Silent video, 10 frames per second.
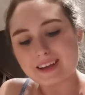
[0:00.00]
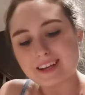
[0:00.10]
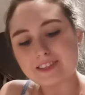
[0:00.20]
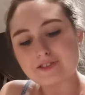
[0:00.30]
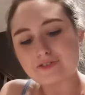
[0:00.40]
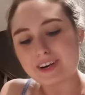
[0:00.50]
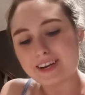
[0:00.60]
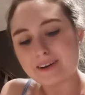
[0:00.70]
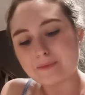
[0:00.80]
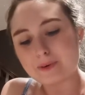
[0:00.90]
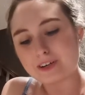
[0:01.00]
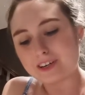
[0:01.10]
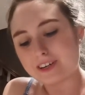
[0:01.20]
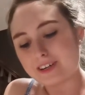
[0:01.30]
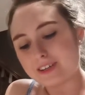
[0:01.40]
It's great
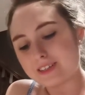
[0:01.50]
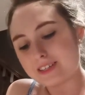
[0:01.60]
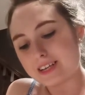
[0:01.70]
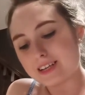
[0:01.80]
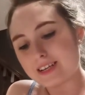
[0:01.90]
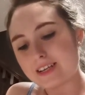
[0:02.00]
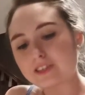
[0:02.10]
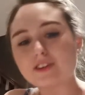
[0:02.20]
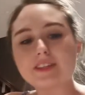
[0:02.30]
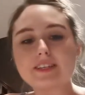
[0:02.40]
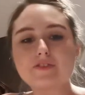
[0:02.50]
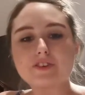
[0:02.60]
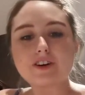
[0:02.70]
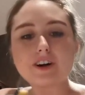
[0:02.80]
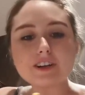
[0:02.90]
because it's got the
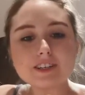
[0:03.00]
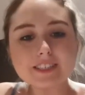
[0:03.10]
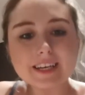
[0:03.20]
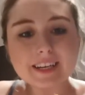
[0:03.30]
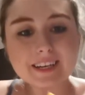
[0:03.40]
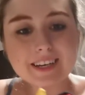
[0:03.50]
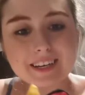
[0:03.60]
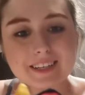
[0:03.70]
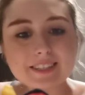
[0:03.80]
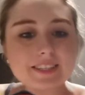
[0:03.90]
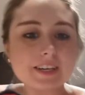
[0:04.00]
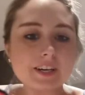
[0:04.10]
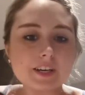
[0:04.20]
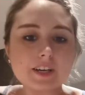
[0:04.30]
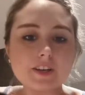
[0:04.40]
different colours in it.
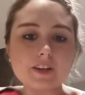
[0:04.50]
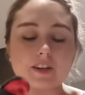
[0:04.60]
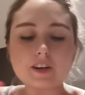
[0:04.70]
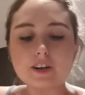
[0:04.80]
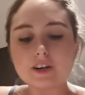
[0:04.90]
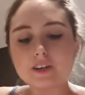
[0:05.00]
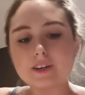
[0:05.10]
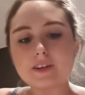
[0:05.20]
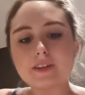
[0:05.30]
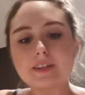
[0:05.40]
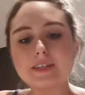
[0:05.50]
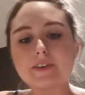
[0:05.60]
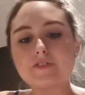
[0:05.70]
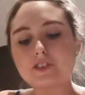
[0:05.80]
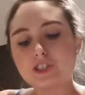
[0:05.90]
You learn the
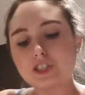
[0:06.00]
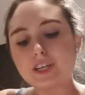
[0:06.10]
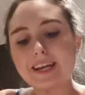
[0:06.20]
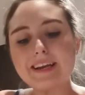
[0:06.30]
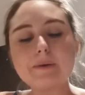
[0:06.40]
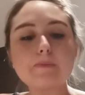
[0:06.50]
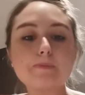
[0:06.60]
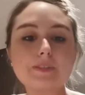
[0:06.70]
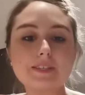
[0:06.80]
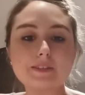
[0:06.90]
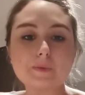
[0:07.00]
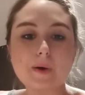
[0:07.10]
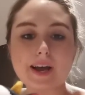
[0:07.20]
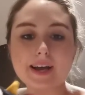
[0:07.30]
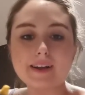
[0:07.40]
different shapes as
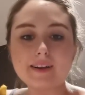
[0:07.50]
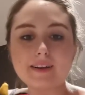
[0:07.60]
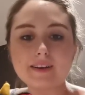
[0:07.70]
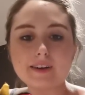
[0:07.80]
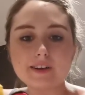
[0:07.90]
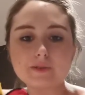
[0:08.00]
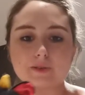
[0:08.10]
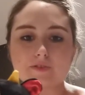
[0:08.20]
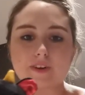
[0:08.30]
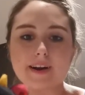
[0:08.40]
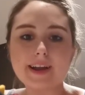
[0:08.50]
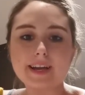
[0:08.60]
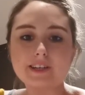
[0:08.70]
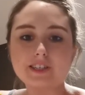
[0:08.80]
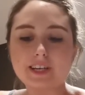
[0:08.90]
well, so it's very
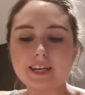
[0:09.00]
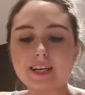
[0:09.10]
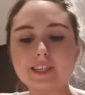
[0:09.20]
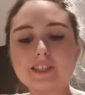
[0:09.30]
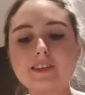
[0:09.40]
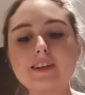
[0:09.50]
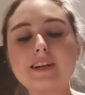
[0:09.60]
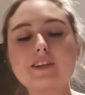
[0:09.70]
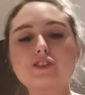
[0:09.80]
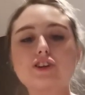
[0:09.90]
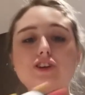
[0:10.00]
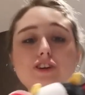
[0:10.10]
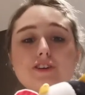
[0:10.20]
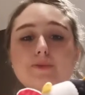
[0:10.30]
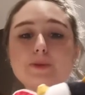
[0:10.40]
educational, and it's
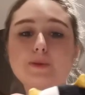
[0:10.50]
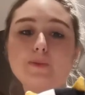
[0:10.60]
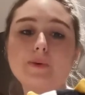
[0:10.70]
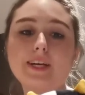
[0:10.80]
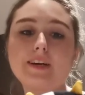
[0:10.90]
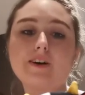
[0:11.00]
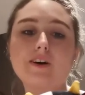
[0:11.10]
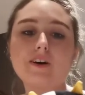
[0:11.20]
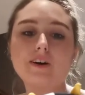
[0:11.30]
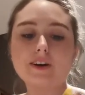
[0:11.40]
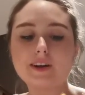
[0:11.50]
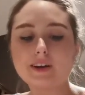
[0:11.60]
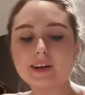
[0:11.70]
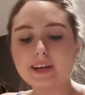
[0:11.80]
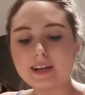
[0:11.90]
cute with the wee cow,
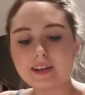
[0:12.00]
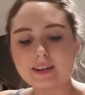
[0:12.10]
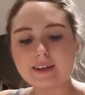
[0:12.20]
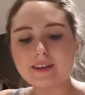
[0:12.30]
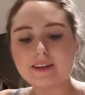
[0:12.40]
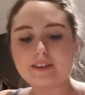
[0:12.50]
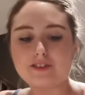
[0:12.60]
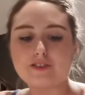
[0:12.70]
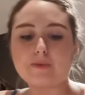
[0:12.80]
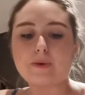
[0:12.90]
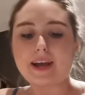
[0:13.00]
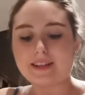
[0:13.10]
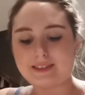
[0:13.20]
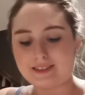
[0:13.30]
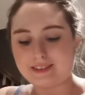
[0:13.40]
just the way
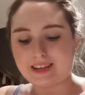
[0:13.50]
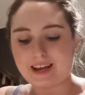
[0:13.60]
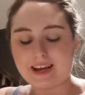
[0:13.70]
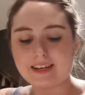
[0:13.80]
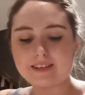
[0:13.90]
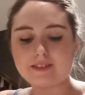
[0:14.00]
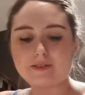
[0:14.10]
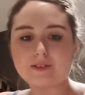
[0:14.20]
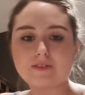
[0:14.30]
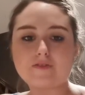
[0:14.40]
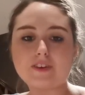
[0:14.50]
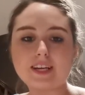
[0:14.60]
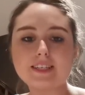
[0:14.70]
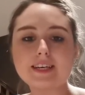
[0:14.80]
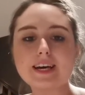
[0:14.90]
it's designed. So it's
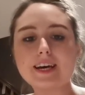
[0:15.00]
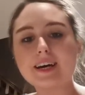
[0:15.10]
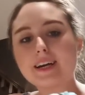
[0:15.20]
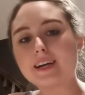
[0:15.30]
VTech,